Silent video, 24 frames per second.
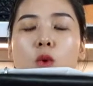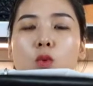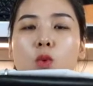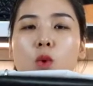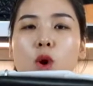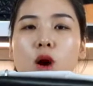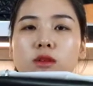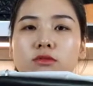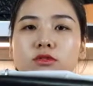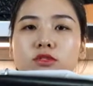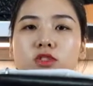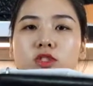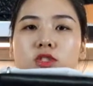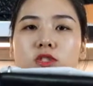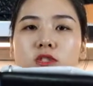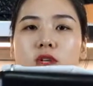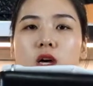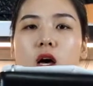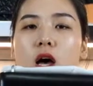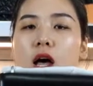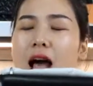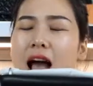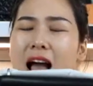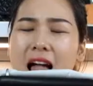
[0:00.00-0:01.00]
want,
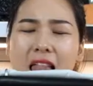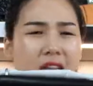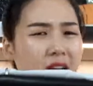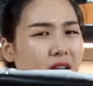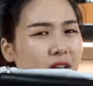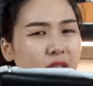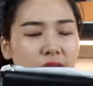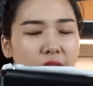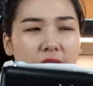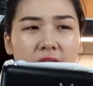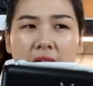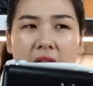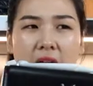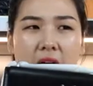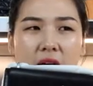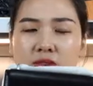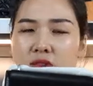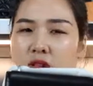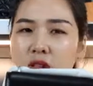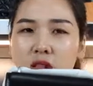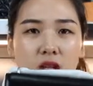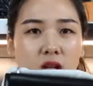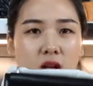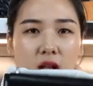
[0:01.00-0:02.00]
like they
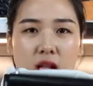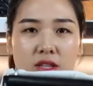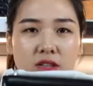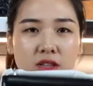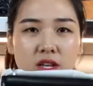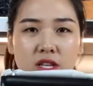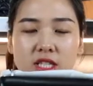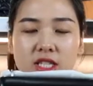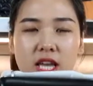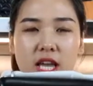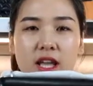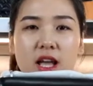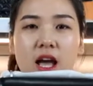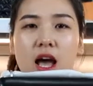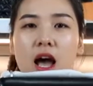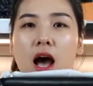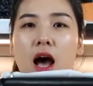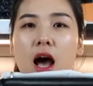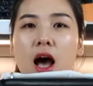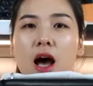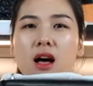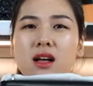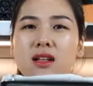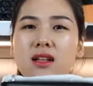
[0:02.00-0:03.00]
have a lot, they say,
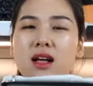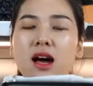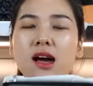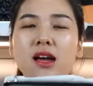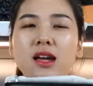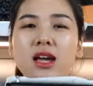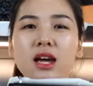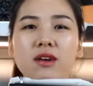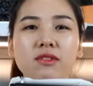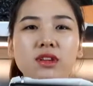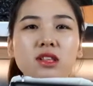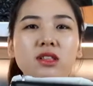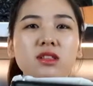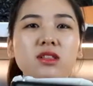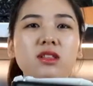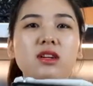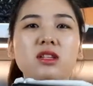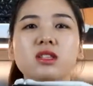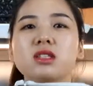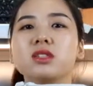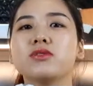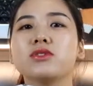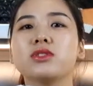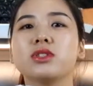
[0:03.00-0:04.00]
I have a
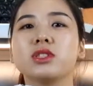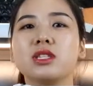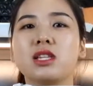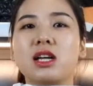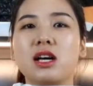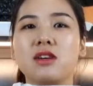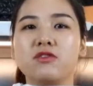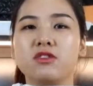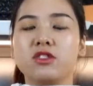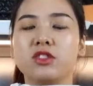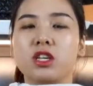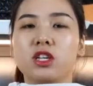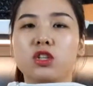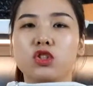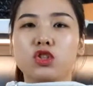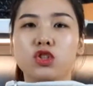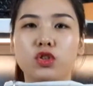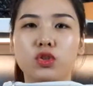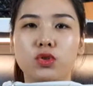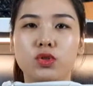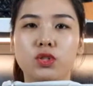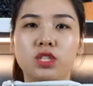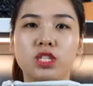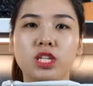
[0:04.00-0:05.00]
lot of stuff need
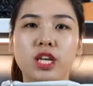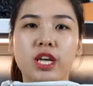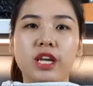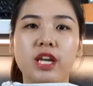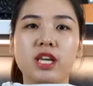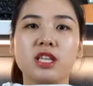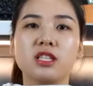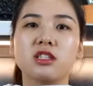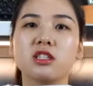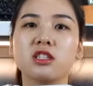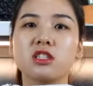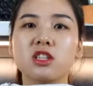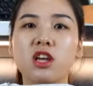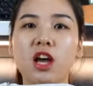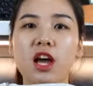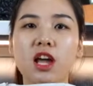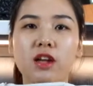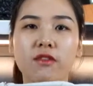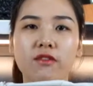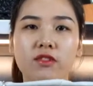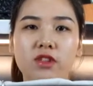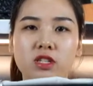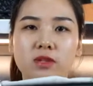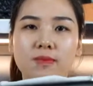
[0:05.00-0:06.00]
to take
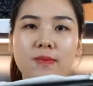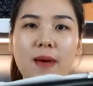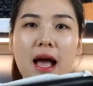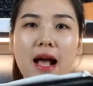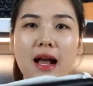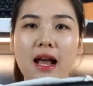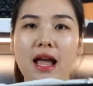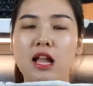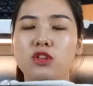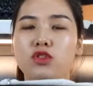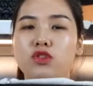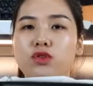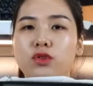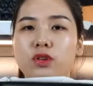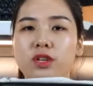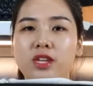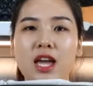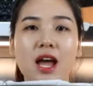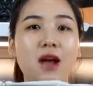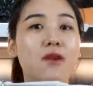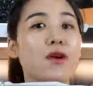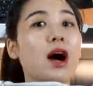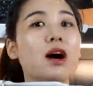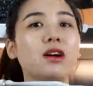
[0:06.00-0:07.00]
inside of this bag and to
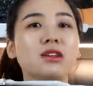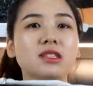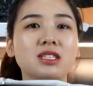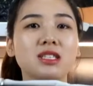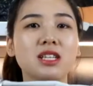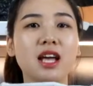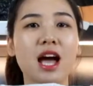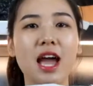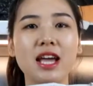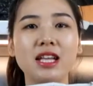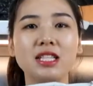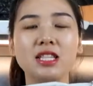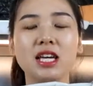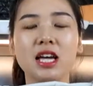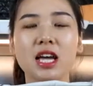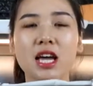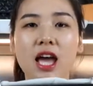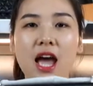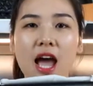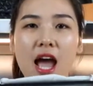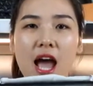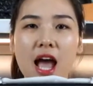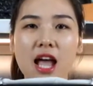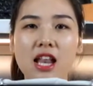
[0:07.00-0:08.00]
carry outside,
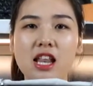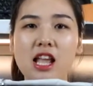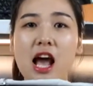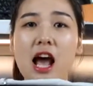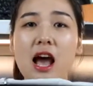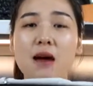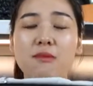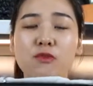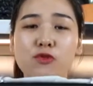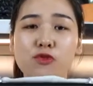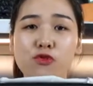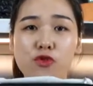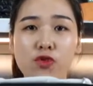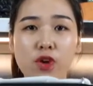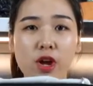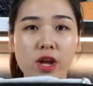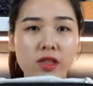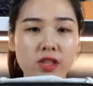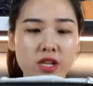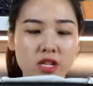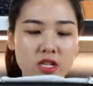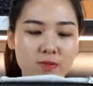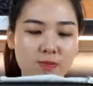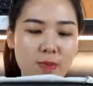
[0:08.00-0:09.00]
and I'm
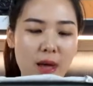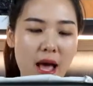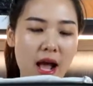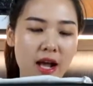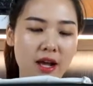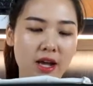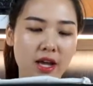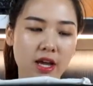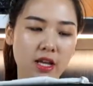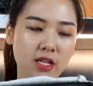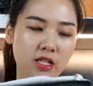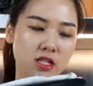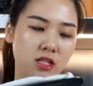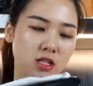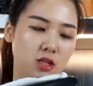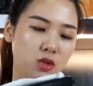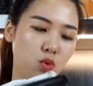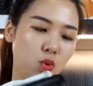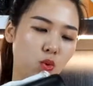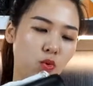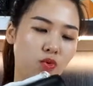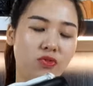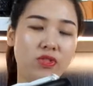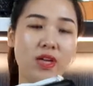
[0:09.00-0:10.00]
afraid this bag is
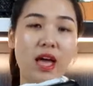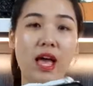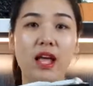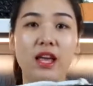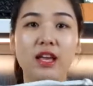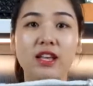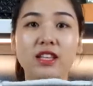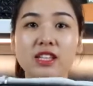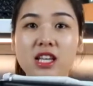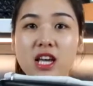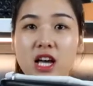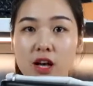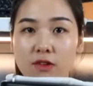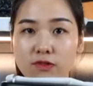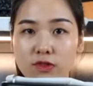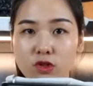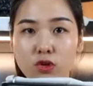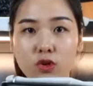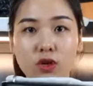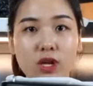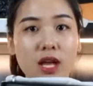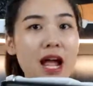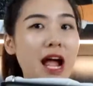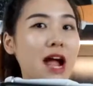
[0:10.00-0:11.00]
not that enough
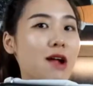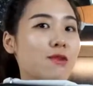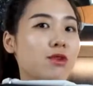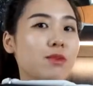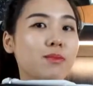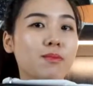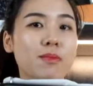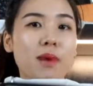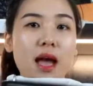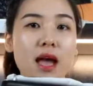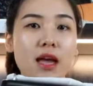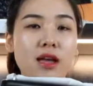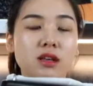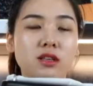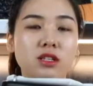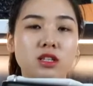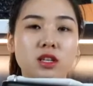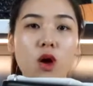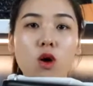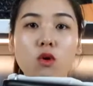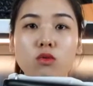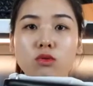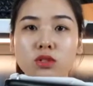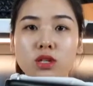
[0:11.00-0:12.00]
to carry my
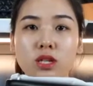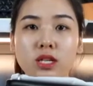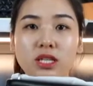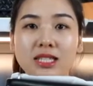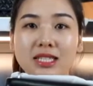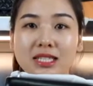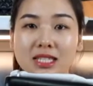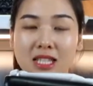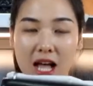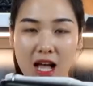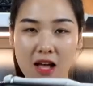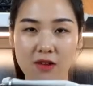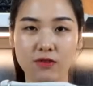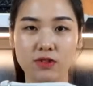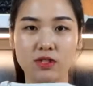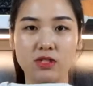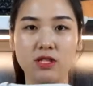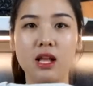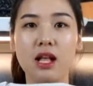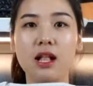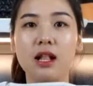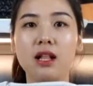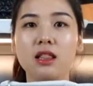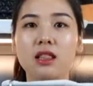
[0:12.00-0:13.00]
only
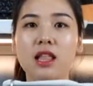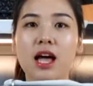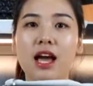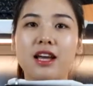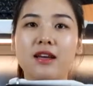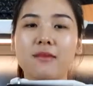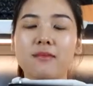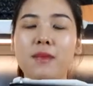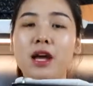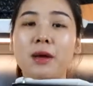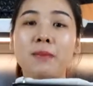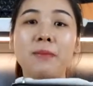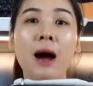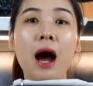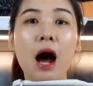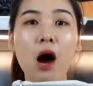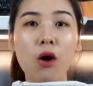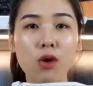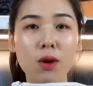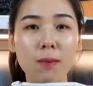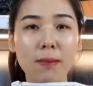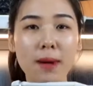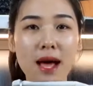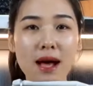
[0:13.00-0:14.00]
stuffs, like my
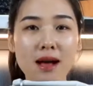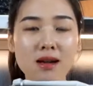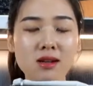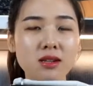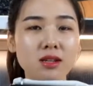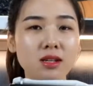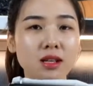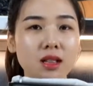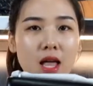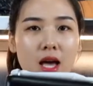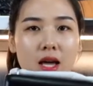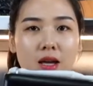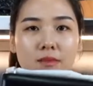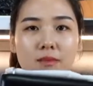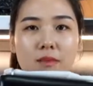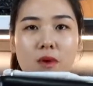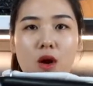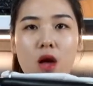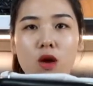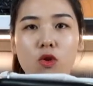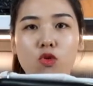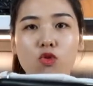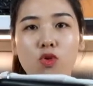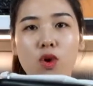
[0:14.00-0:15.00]
power bank, like
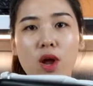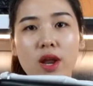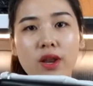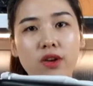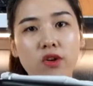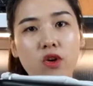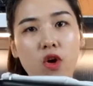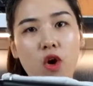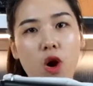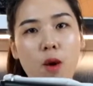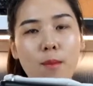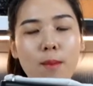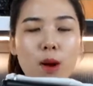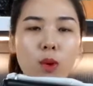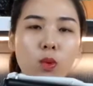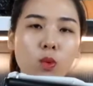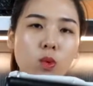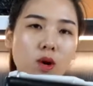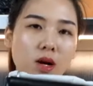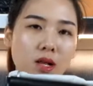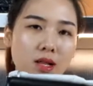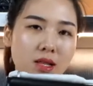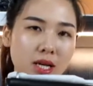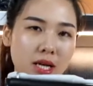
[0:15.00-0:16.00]
my credit card, my
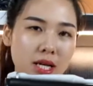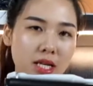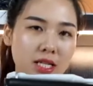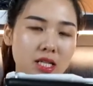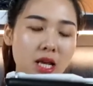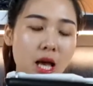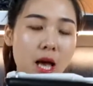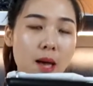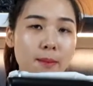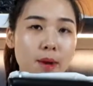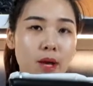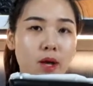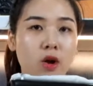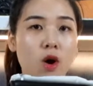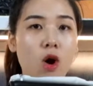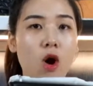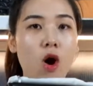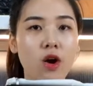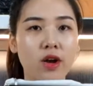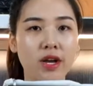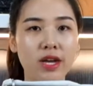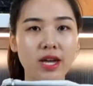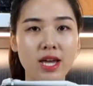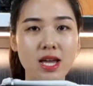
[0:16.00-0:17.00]
wallet, my
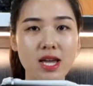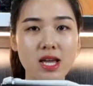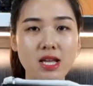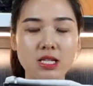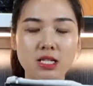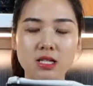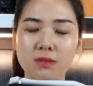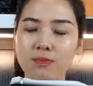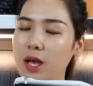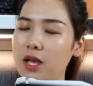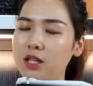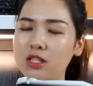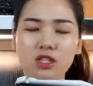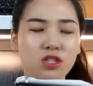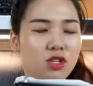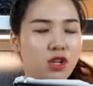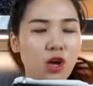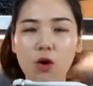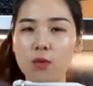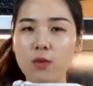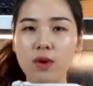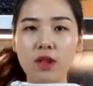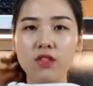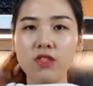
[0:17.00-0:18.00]
car keys, my
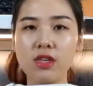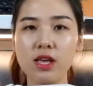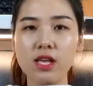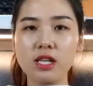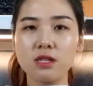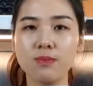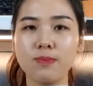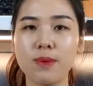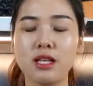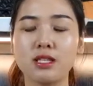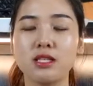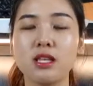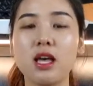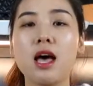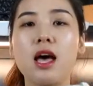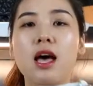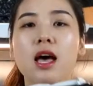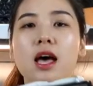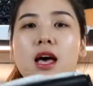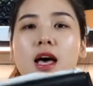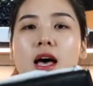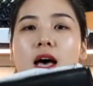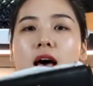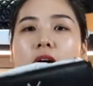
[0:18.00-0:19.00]
so many things, but
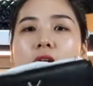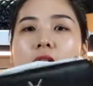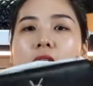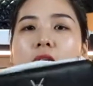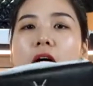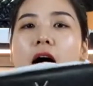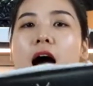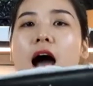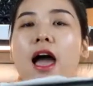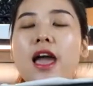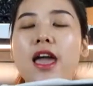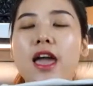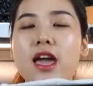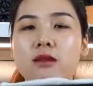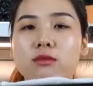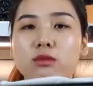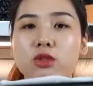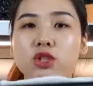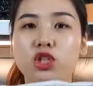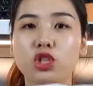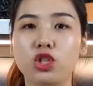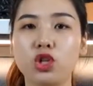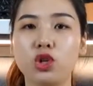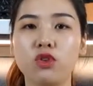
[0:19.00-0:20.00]
I
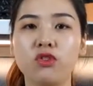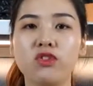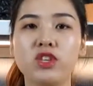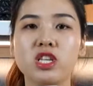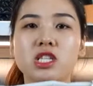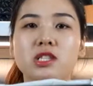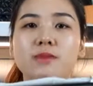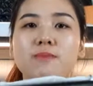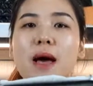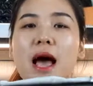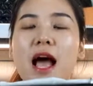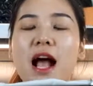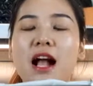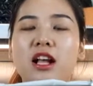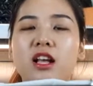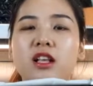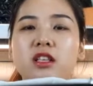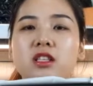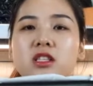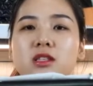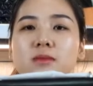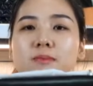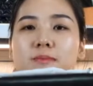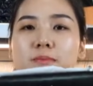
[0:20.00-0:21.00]
am sure this bag
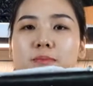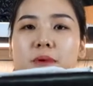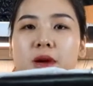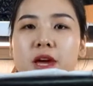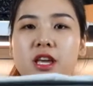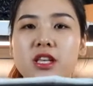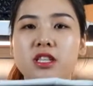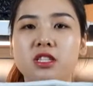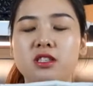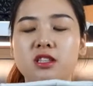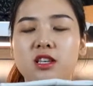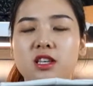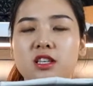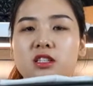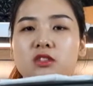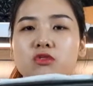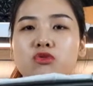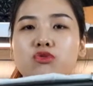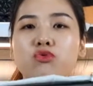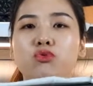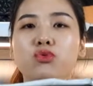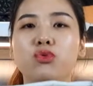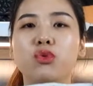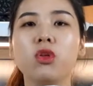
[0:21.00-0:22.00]
space
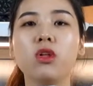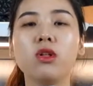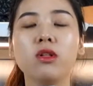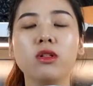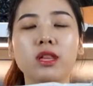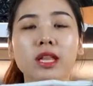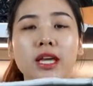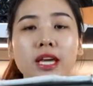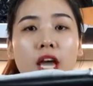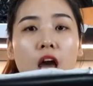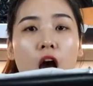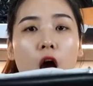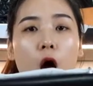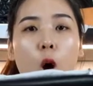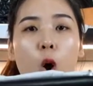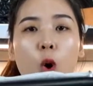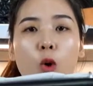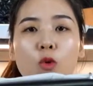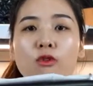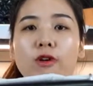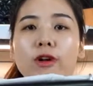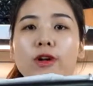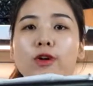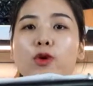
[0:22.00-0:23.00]
is really
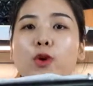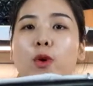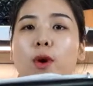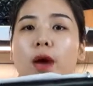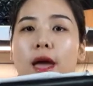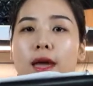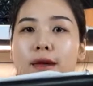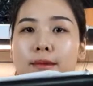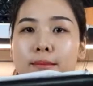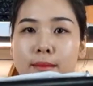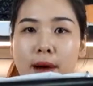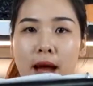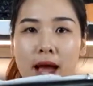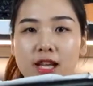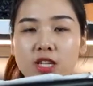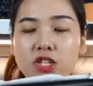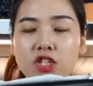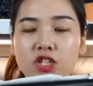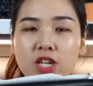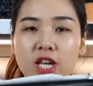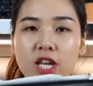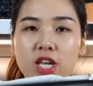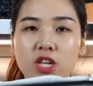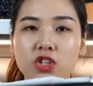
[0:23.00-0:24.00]
over your
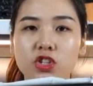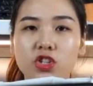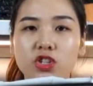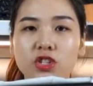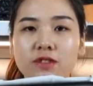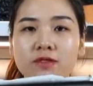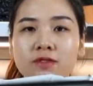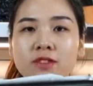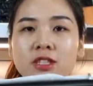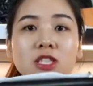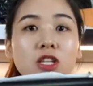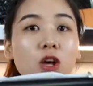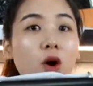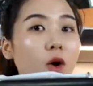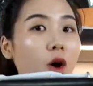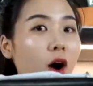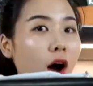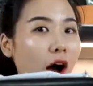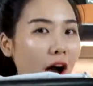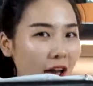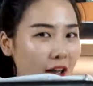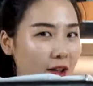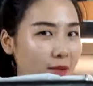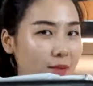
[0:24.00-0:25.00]
imagination.
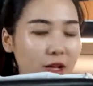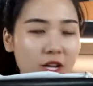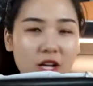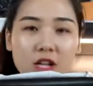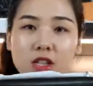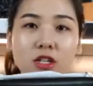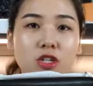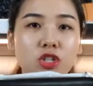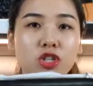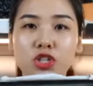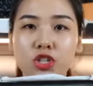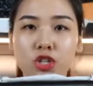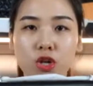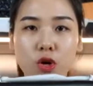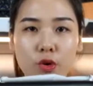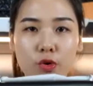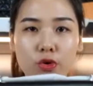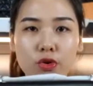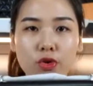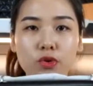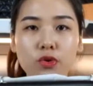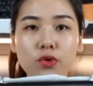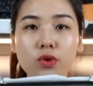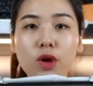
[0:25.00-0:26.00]
So I'm gonna
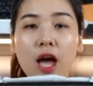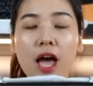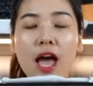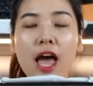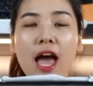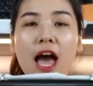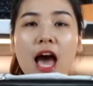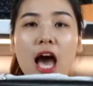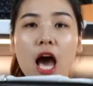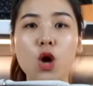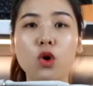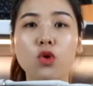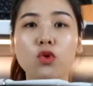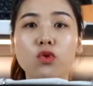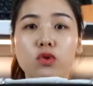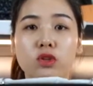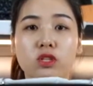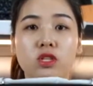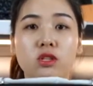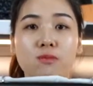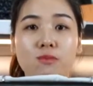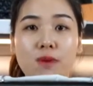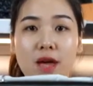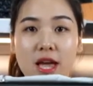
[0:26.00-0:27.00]
show you how
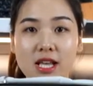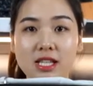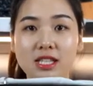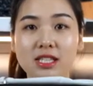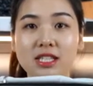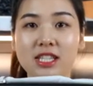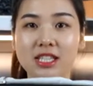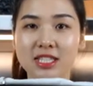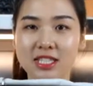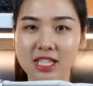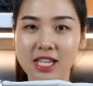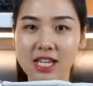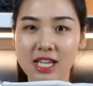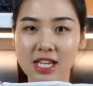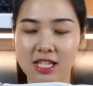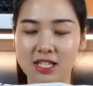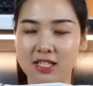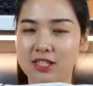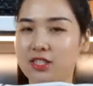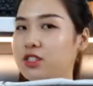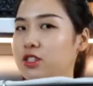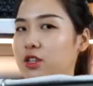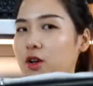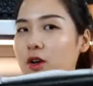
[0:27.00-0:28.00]
good space it
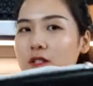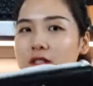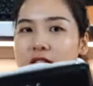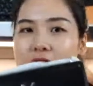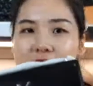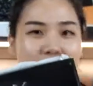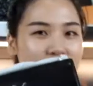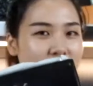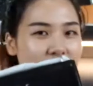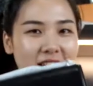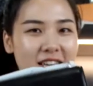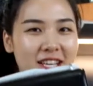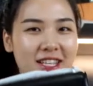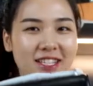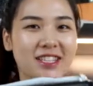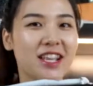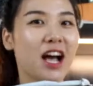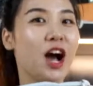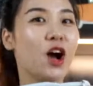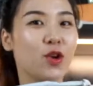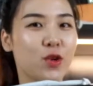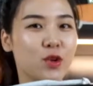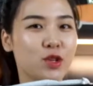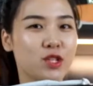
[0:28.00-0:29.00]
is. So let's see it's
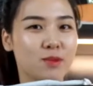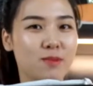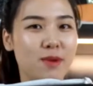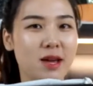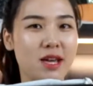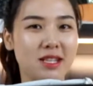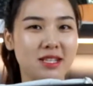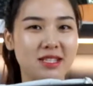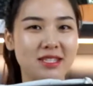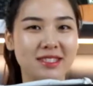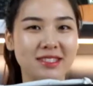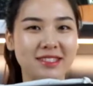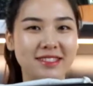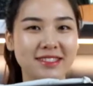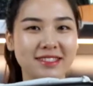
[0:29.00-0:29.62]
how good space.